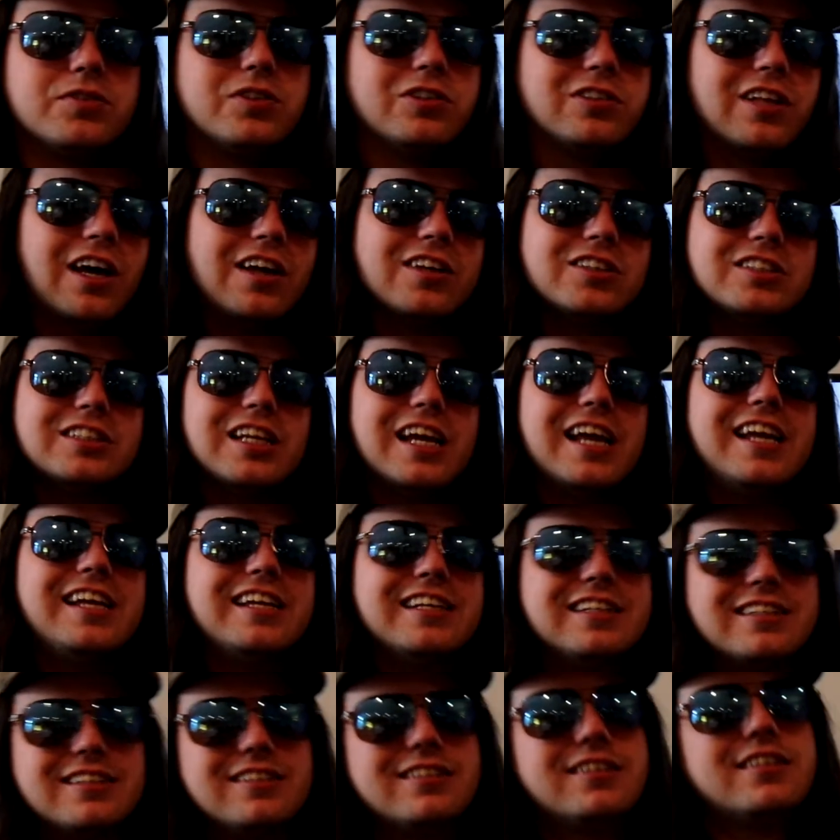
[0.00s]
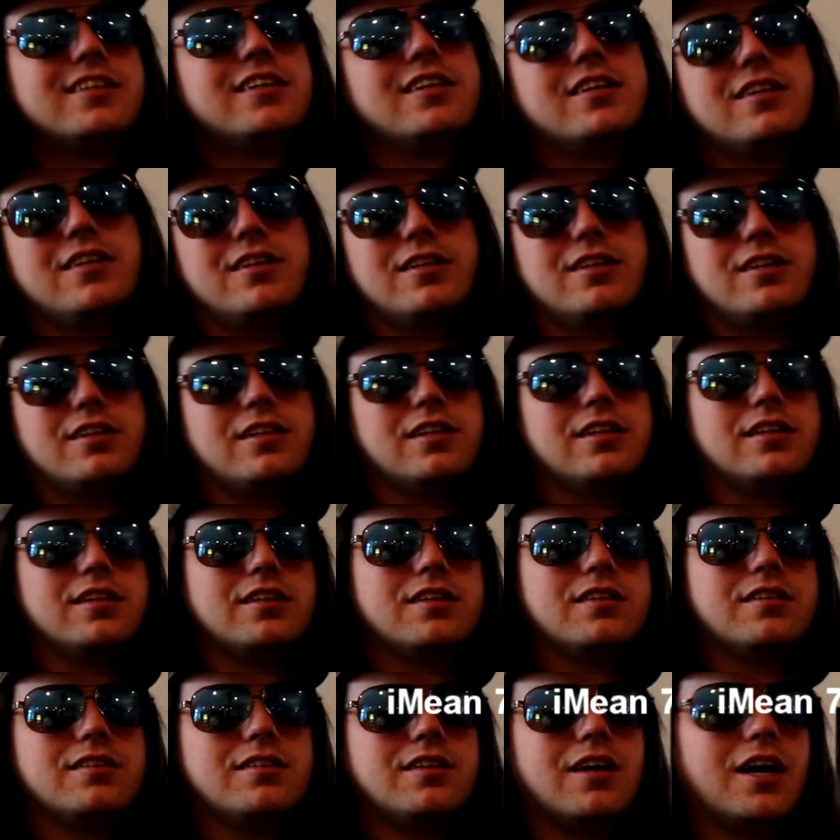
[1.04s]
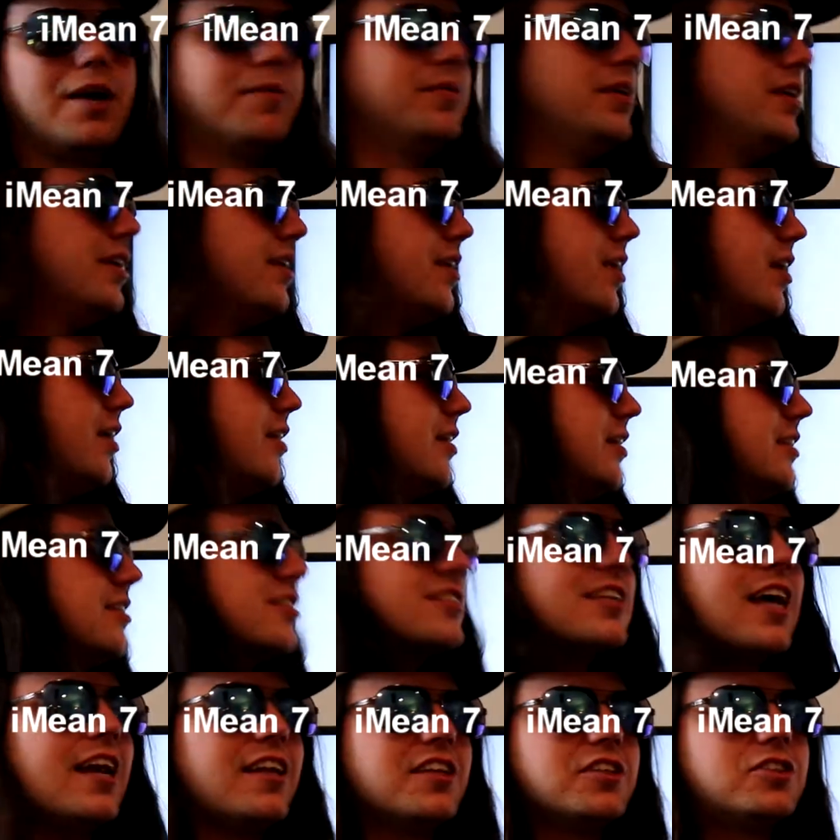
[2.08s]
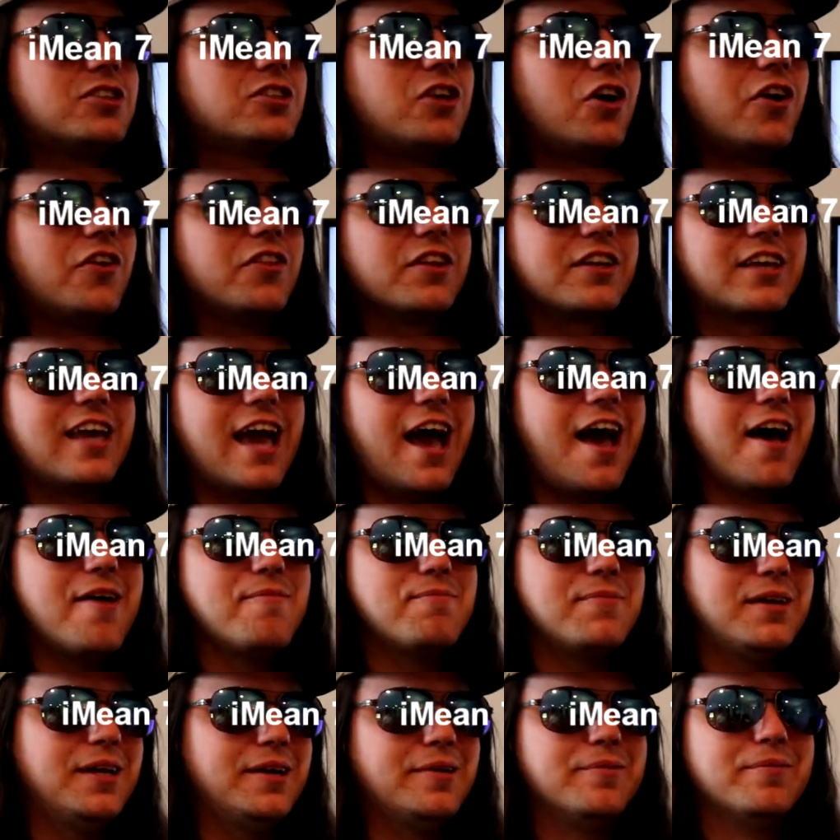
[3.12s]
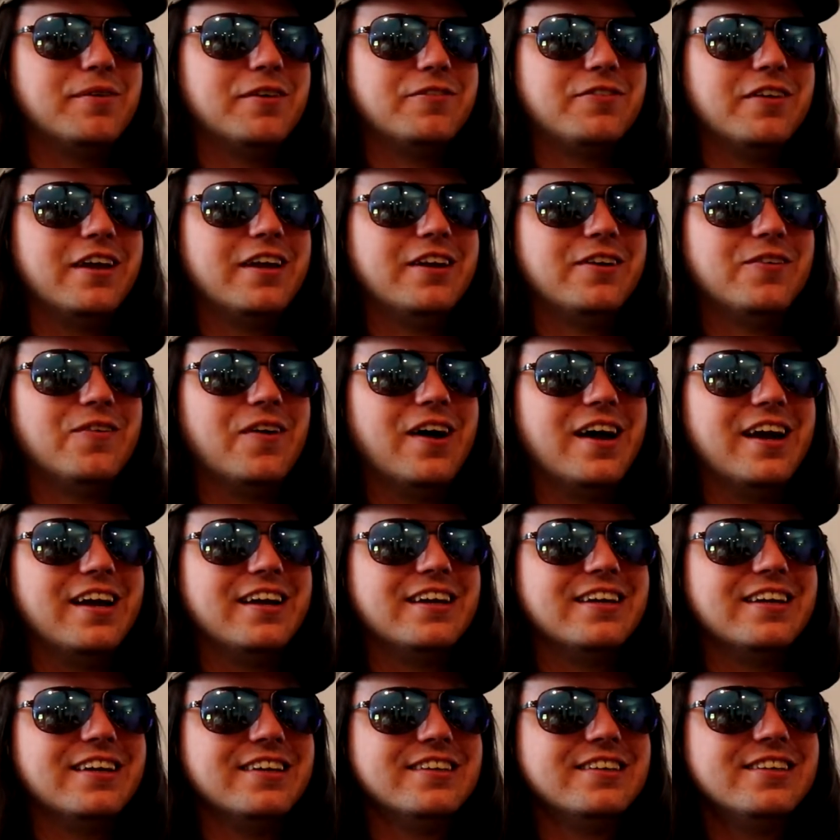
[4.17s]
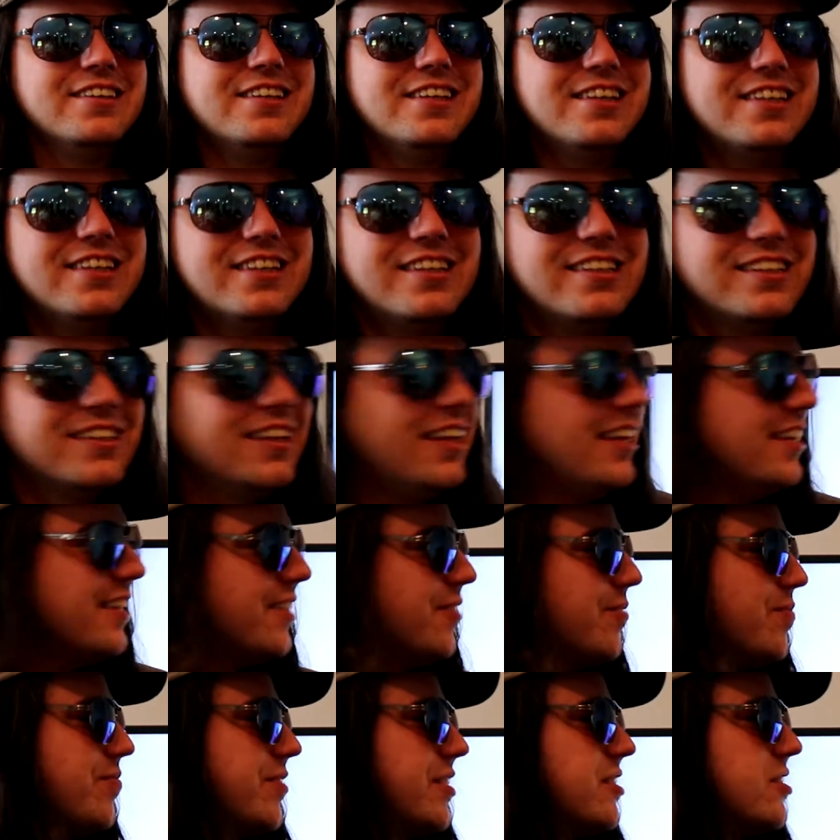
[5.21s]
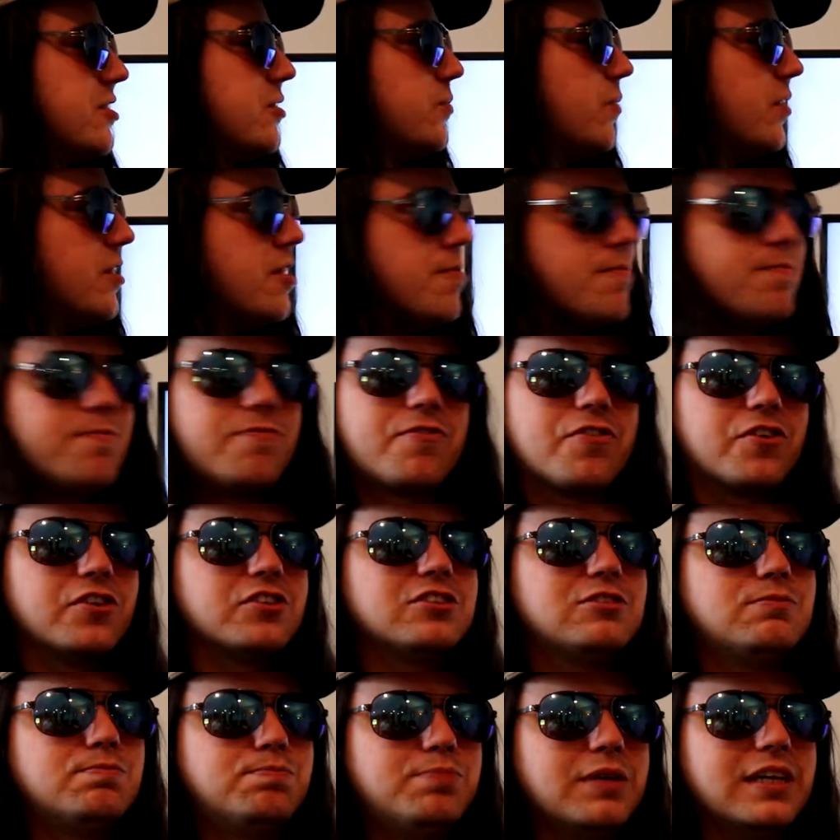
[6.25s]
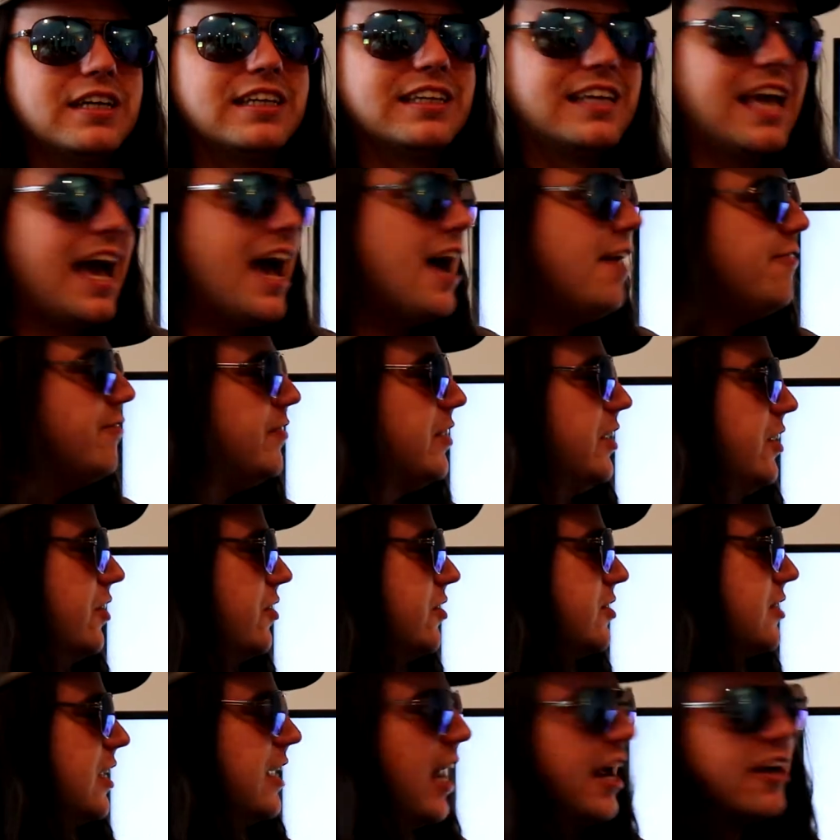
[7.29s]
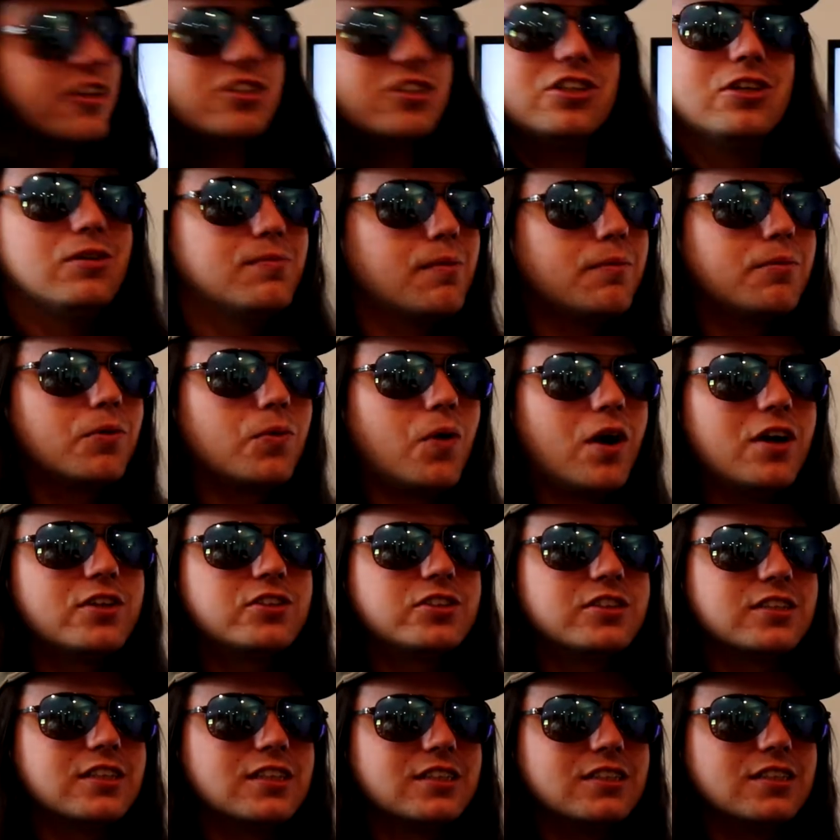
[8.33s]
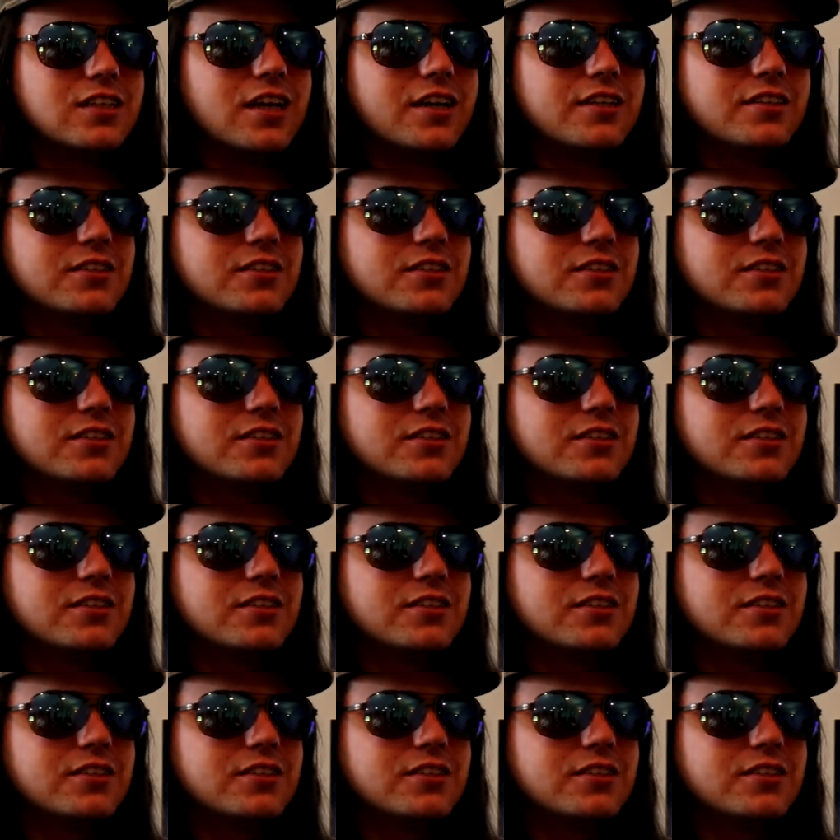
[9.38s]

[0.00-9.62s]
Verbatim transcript: 2008. I mean, this is kind of the start of the cat meme, if in a way, you know? Like, this is one of the first big cat videos, and I actually remember watching this in high